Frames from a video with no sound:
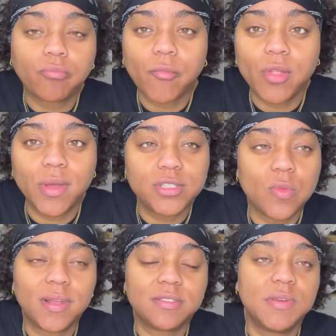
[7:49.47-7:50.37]
That's
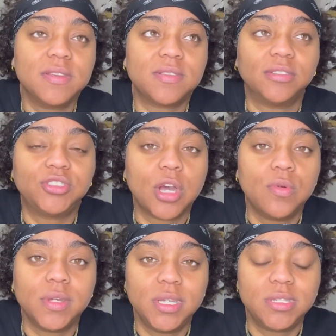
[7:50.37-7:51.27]
why to me it's like
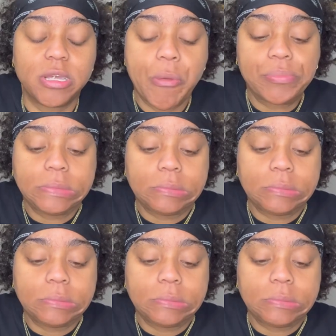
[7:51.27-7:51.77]
so easy